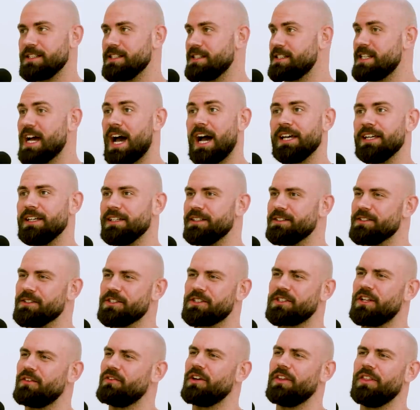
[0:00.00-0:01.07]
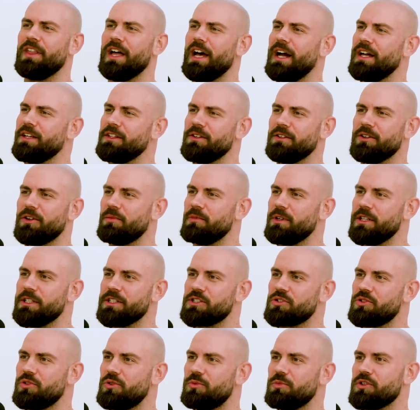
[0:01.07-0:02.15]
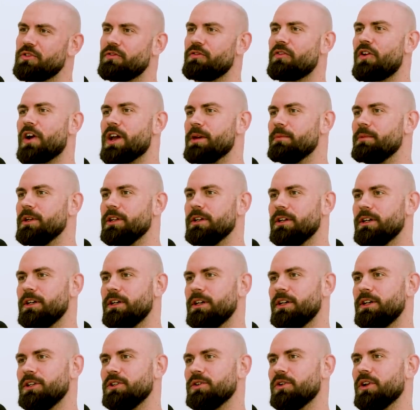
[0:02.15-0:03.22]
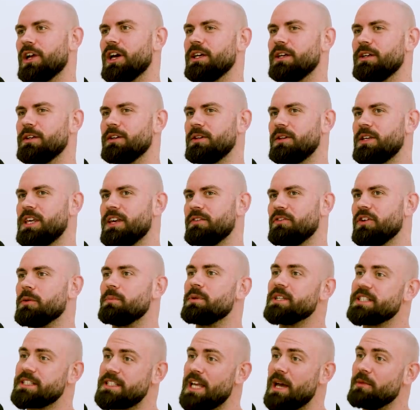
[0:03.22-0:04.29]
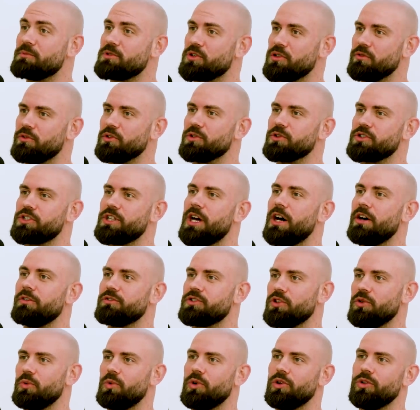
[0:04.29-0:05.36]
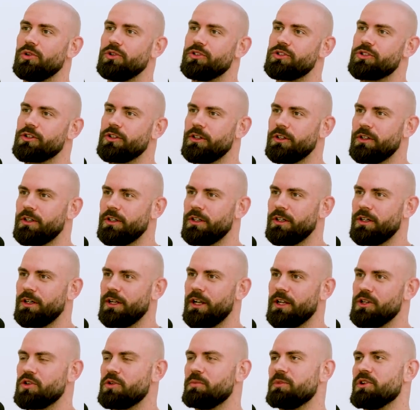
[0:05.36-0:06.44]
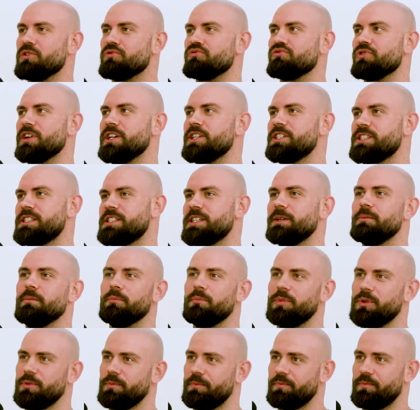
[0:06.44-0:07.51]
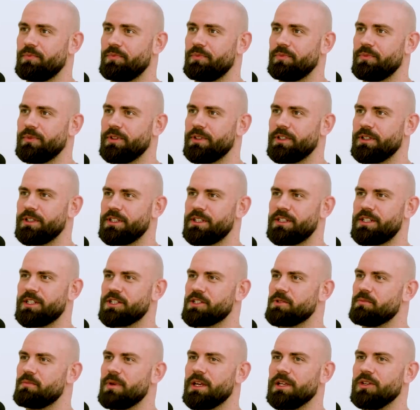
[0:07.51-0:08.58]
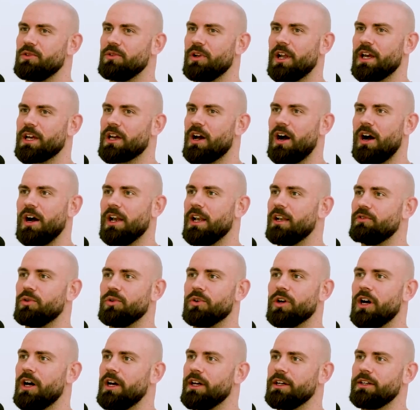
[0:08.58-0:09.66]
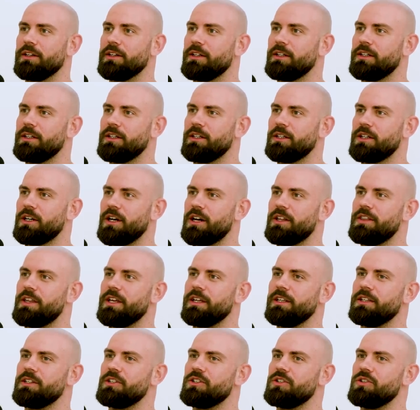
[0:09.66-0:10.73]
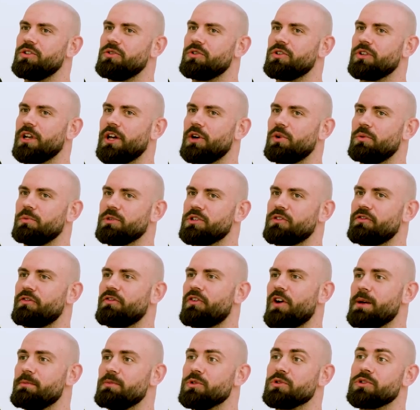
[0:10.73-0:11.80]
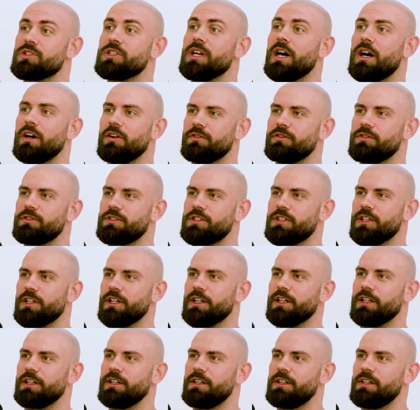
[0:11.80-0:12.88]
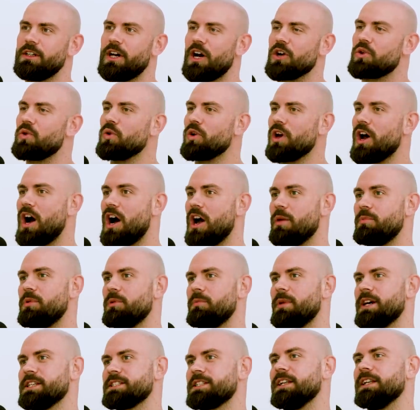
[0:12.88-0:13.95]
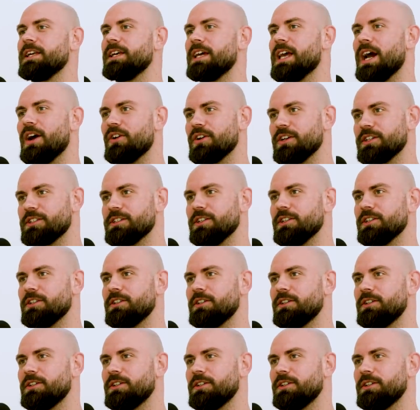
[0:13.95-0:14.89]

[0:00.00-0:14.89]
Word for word: he's tatted and stuff like that you know what I mean it's almost framing you're like giving a perception of yourself to the world like you can be a rich simp it doesn't make you like a high level guy. And then you can like almost frame yourself to, I call it a hyper masculine character.